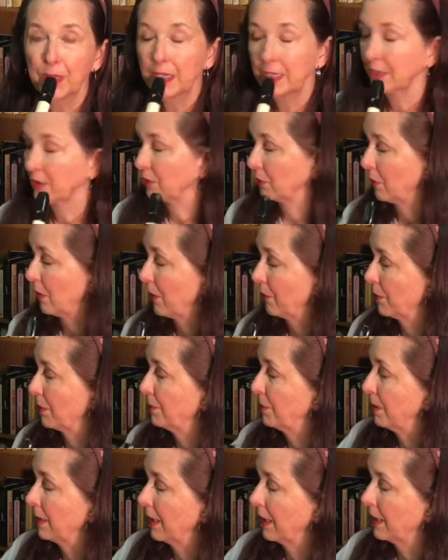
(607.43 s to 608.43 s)
So I would
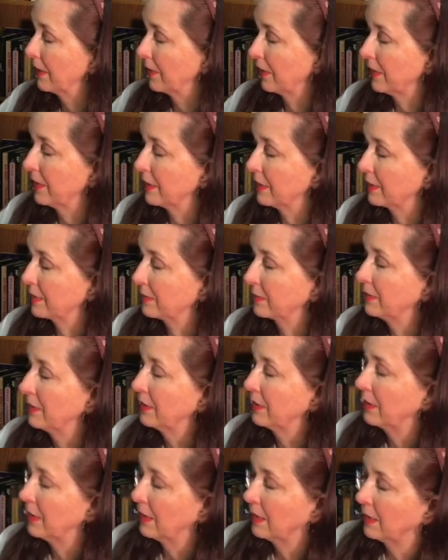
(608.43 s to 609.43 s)
play this,
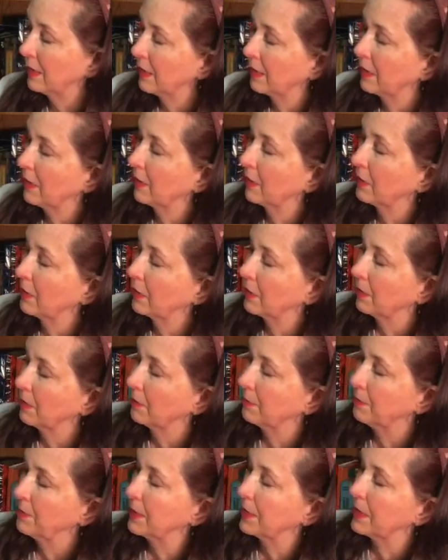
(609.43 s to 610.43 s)

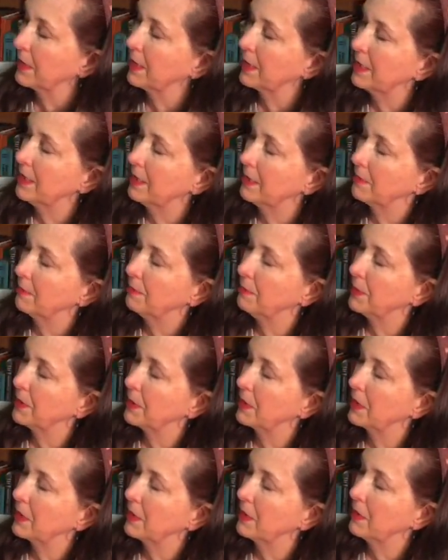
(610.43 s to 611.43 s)
B,
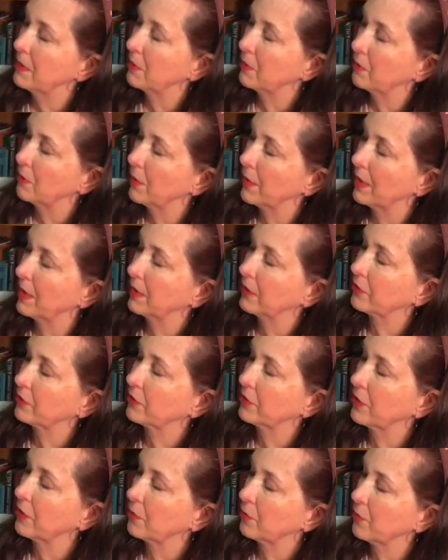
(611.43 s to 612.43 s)
B, rest,
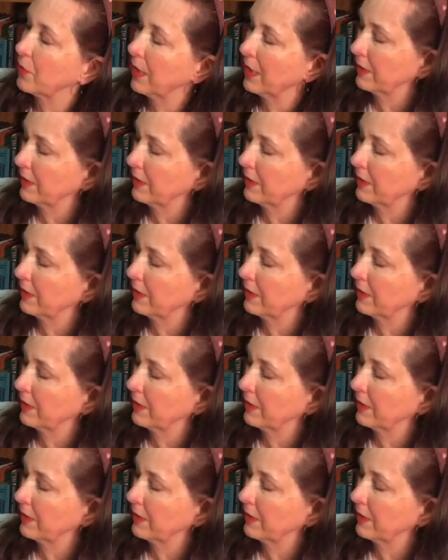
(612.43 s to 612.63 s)
rest.